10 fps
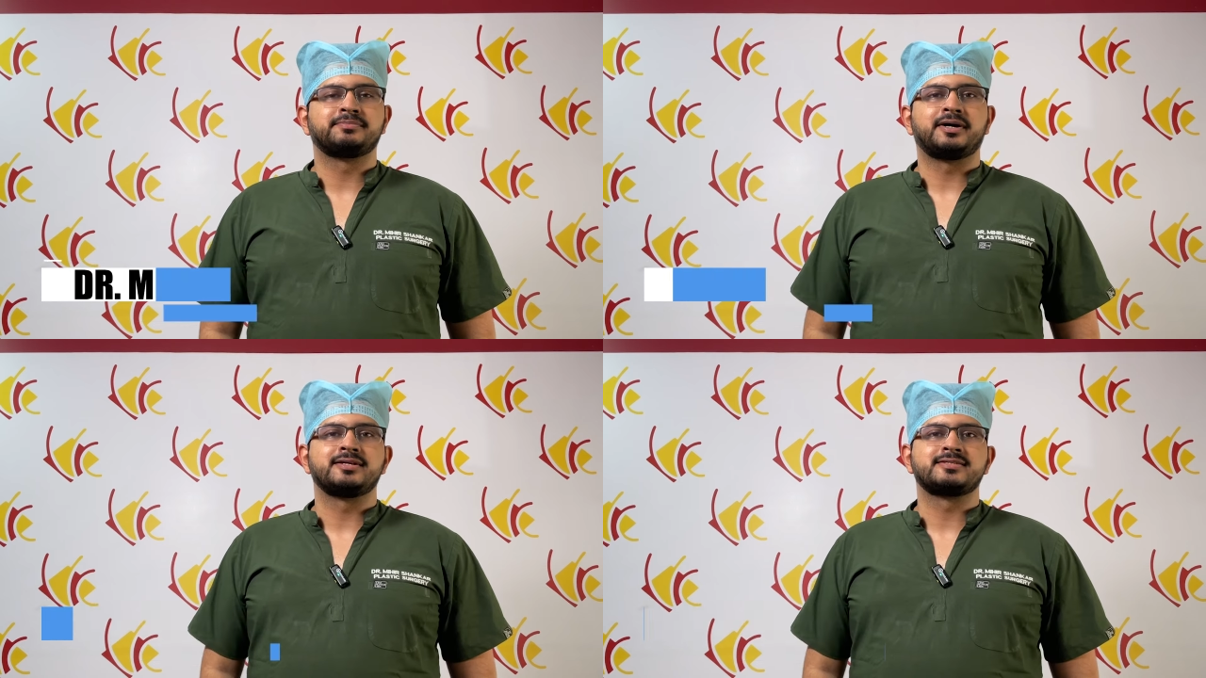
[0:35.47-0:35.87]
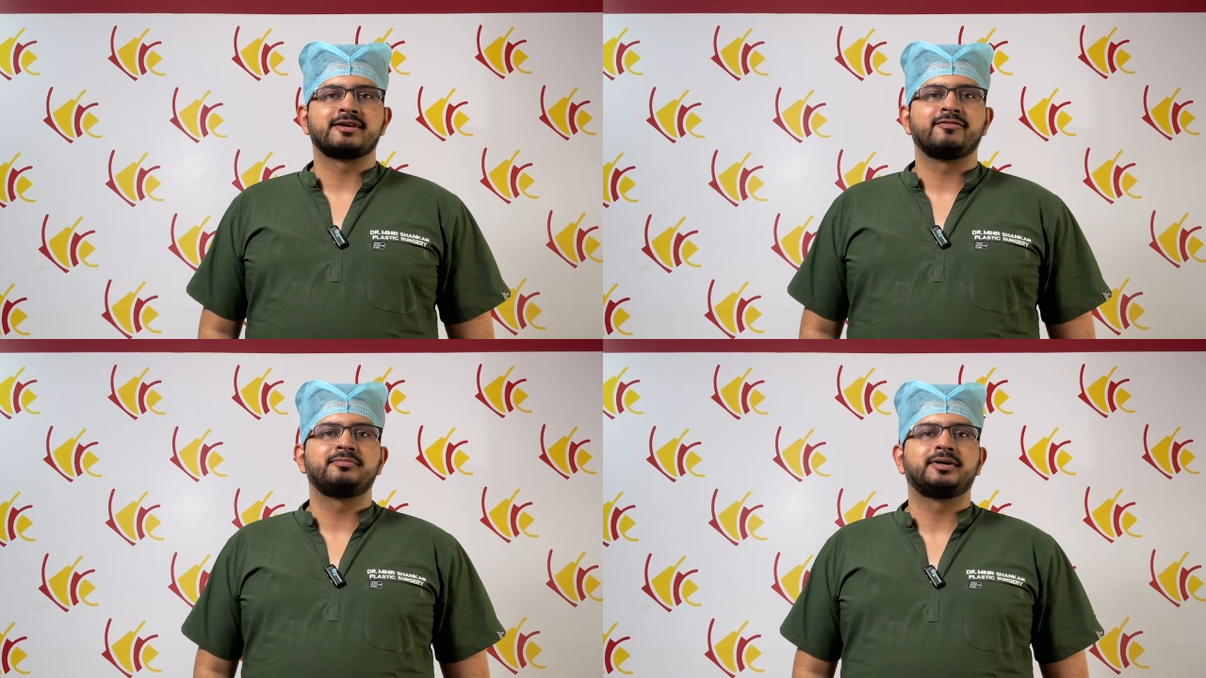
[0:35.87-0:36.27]
past
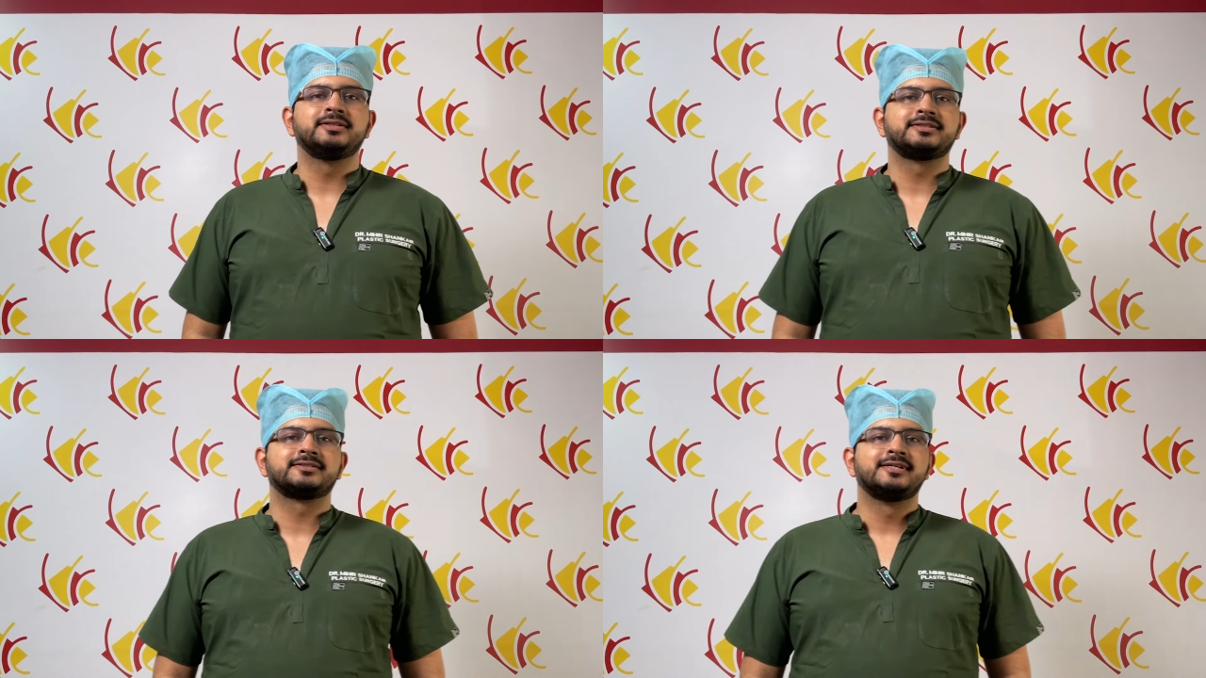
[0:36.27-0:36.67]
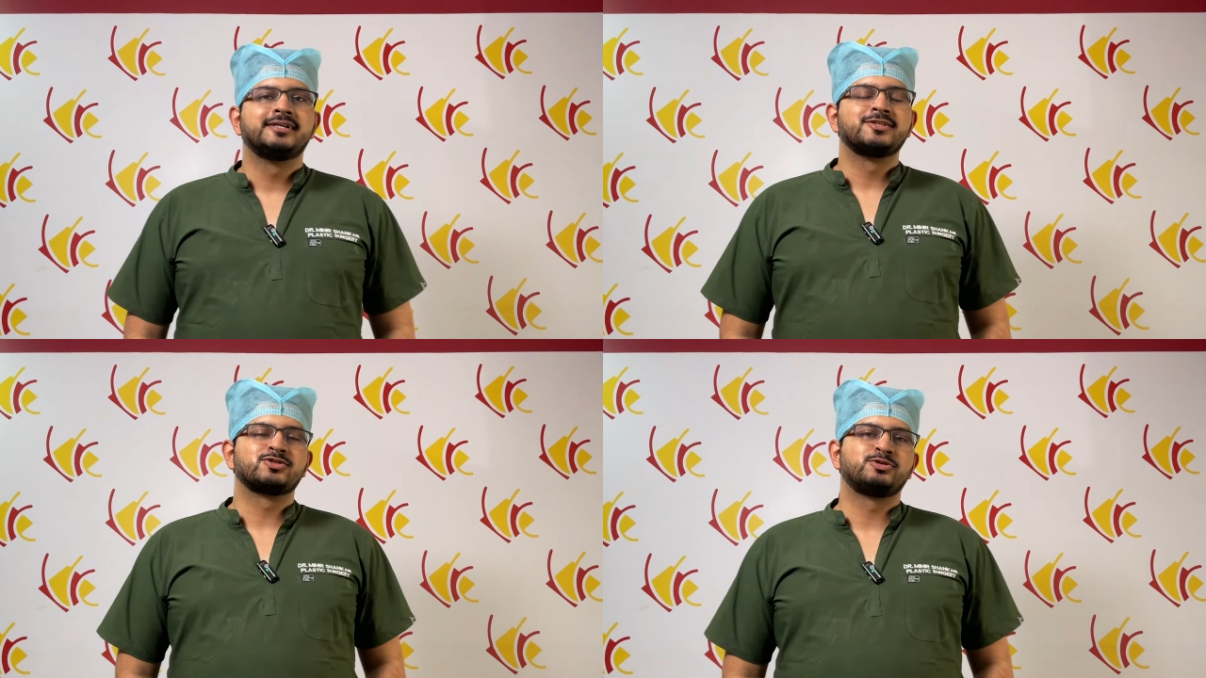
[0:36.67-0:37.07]
7 months.
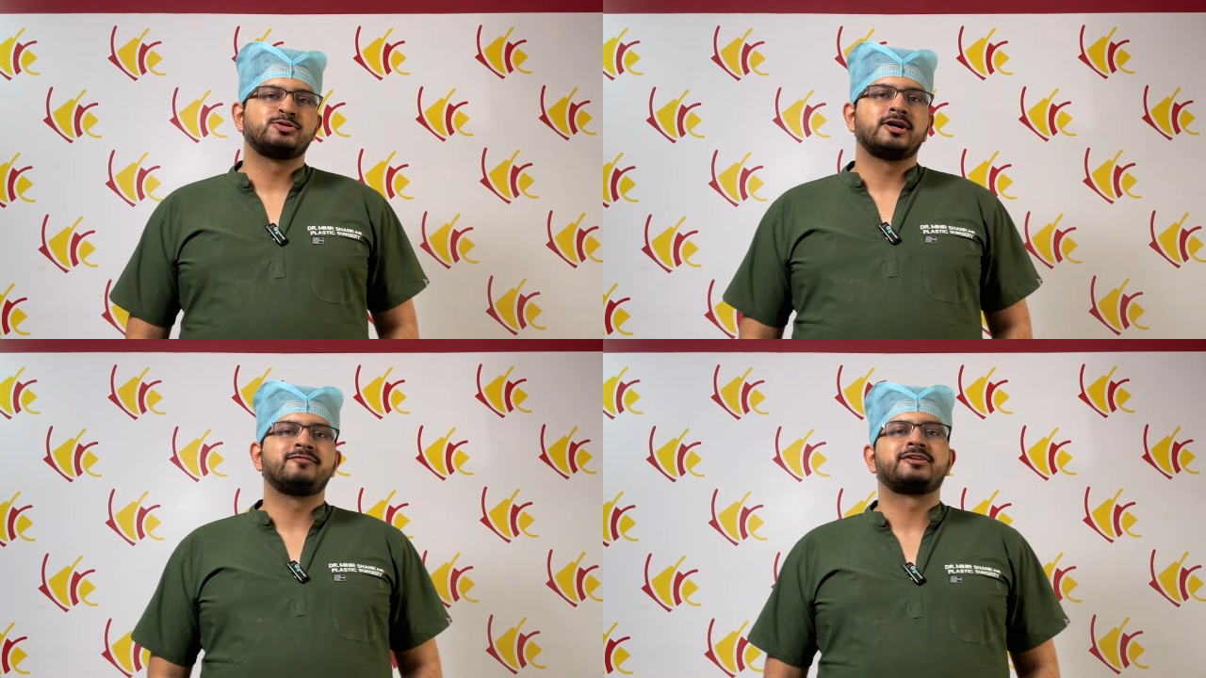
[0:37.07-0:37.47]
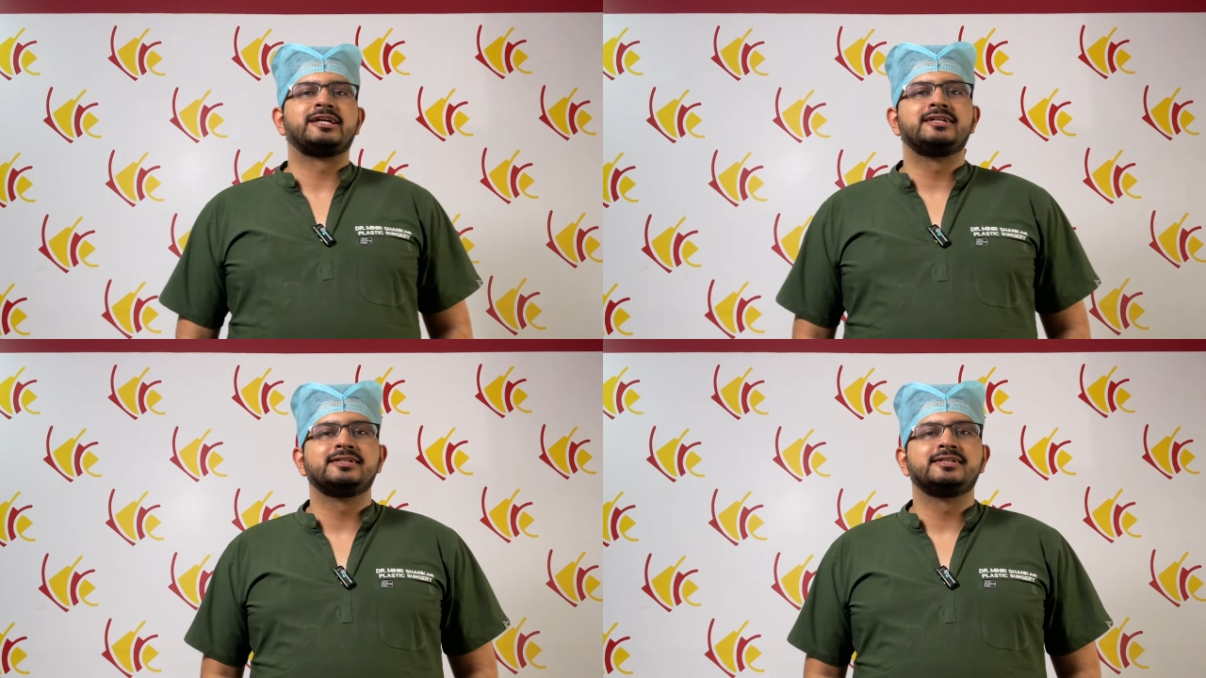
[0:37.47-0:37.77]
So I've trained